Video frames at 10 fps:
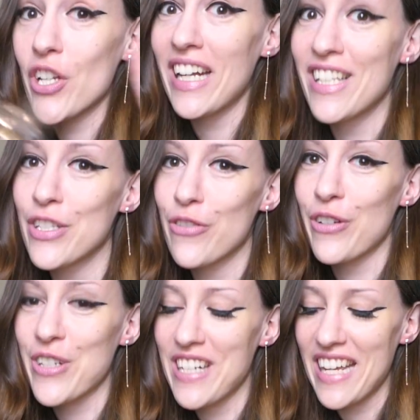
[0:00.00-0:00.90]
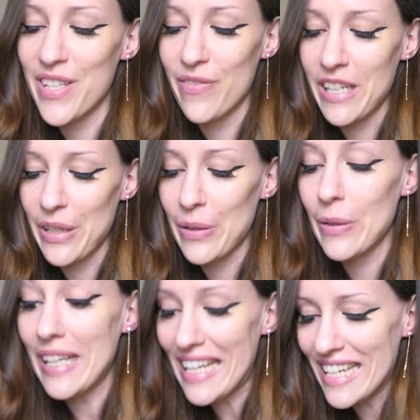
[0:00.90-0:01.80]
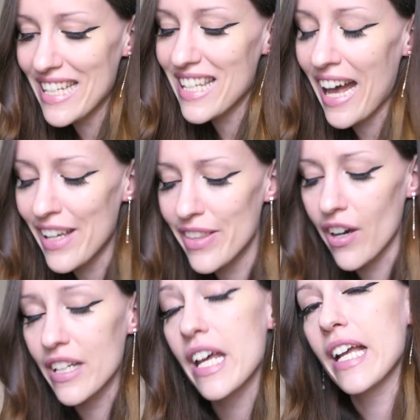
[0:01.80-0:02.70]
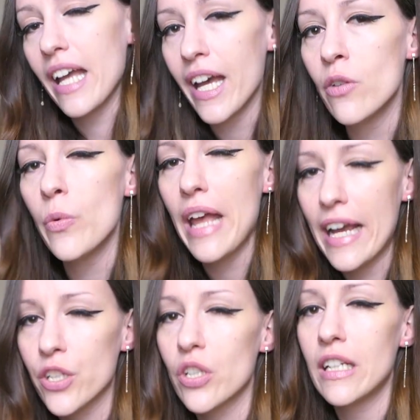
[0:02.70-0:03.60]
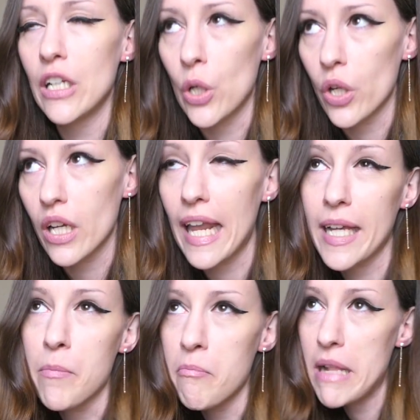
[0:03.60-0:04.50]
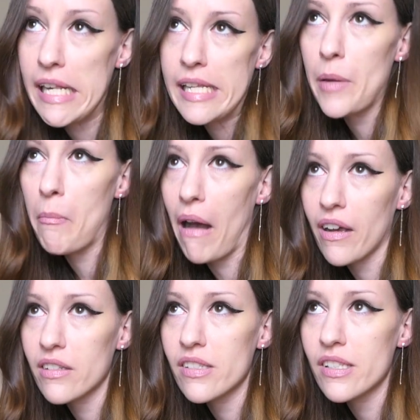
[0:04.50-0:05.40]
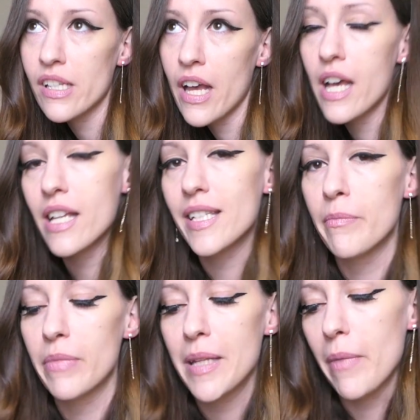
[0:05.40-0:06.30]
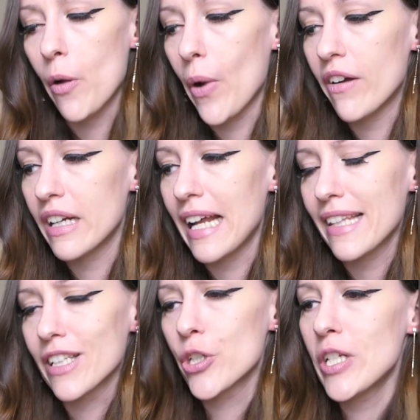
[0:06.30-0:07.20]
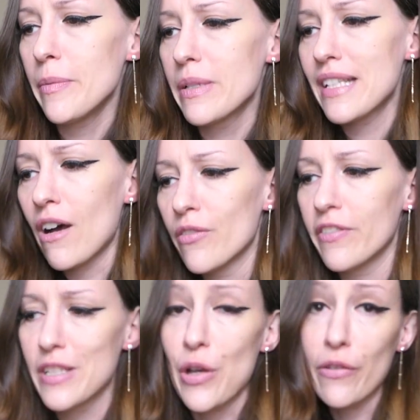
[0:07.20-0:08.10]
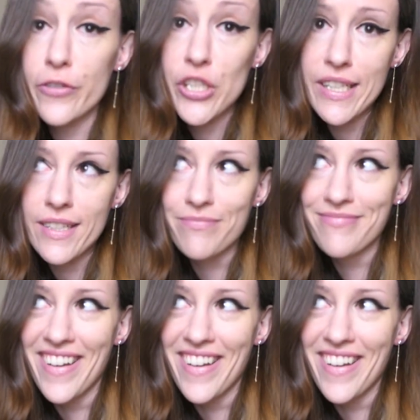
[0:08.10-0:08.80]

challenge for today's video is, I thought, can we actually look like a million bucks simply by wearing like the cheapest outfits of Shein